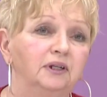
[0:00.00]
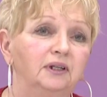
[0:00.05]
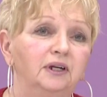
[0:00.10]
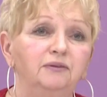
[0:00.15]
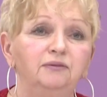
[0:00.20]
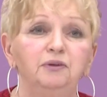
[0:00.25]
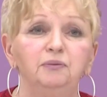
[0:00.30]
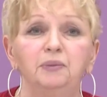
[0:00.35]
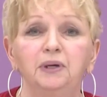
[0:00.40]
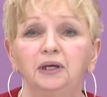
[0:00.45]

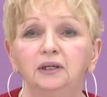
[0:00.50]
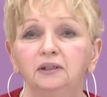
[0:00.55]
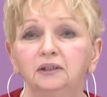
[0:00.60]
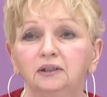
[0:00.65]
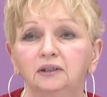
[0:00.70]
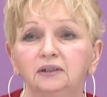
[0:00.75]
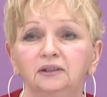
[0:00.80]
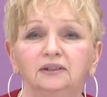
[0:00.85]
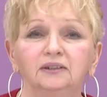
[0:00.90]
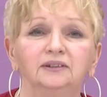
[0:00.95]
Love you,
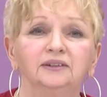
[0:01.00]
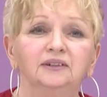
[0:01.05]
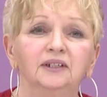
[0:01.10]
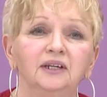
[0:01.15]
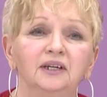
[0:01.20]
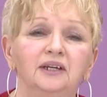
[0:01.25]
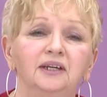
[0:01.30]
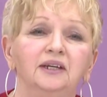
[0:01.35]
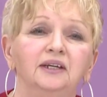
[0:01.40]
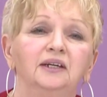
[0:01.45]
Amanda.
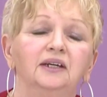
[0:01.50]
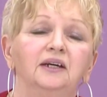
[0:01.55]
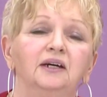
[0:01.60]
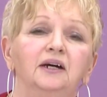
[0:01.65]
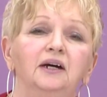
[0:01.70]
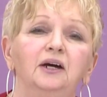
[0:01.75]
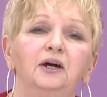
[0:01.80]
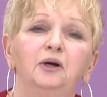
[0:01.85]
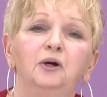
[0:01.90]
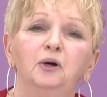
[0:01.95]

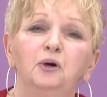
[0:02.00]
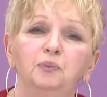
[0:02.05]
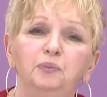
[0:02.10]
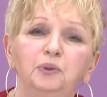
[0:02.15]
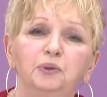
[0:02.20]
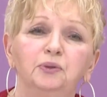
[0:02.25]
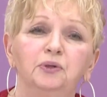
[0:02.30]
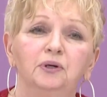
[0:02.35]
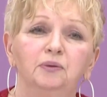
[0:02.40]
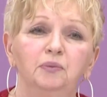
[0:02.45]
I hope
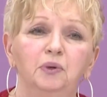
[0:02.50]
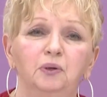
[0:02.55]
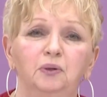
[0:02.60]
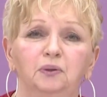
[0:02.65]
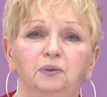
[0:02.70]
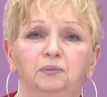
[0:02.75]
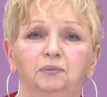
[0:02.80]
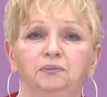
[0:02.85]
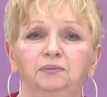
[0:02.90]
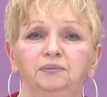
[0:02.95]
you'll come
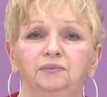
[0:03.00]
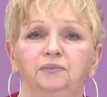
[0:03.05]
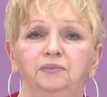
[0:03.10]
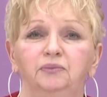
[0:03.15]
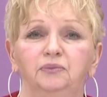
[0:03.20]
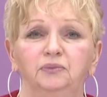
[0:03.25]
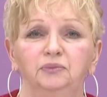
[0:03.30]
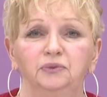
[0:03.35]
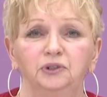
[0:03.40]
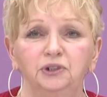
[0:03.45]

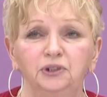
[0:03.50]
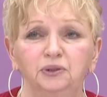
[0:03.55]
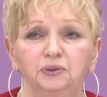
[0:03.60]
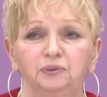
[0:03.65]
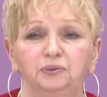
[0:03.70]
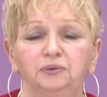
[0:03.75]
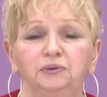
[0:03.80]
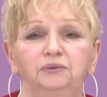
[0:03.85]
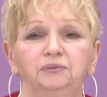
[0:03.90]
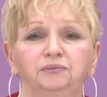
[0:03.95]
home
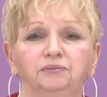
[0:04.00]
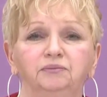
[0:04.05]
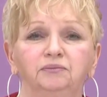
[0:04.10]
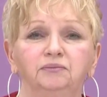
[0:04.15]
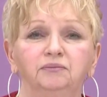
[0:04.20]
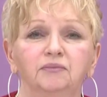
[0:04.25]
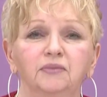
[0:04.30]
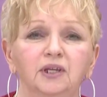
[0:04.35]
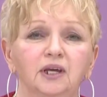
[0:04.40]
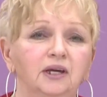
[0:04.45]

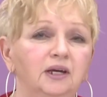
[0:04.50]
soon